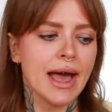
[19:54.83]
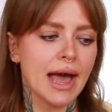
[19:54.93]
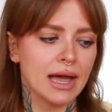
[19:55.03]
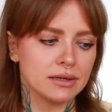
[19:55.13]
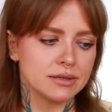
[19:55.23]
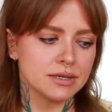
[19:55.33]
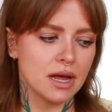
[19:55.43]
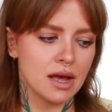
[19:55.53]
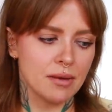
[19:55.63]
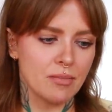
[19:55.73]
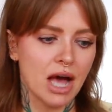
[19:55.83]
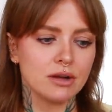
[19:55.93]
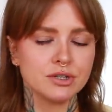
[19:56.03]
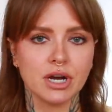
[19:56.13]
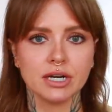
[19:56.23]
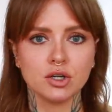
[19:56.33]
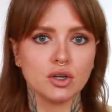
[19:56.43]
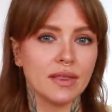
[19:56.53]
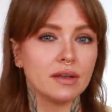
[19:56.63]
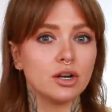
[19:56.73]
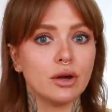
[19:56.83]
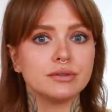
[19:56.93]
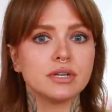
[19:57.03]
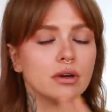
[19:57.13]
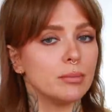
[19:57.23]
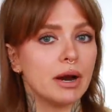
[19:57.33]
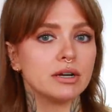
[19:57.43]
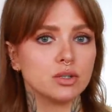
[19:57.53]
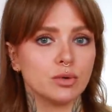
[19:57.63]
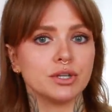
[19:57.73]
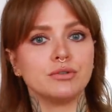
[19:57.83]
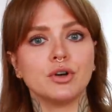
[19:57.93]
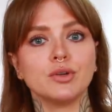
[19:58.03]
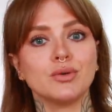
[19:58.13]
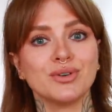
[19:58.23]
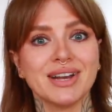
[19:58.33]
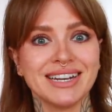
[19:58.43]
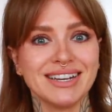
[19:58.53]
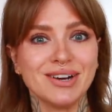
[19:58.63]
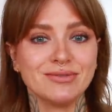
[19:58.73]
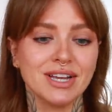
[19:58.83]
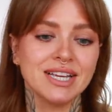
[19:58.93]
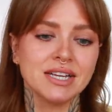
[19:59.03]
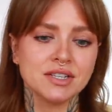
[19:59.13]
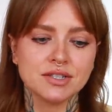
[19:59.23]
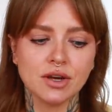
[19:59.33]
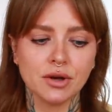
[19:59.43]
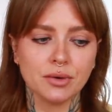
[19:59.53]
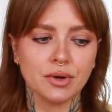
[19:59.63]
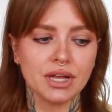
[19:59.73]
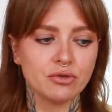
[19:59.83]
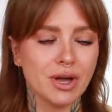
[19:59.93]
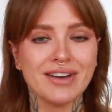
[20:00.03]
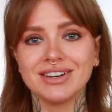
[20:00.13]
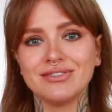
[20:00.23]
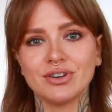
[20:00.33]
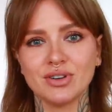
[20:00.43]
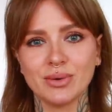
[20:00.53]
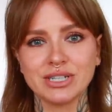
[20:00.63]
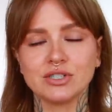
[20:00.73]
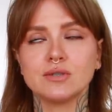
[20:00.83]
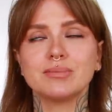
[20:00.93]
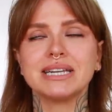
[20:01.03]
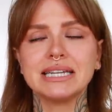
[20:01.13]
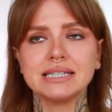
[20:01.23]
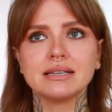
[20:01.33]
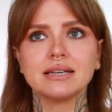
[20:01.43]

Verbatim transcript: and um, how to kind of look at the notes and compare it to what you know you already love. So if you have any further questions, please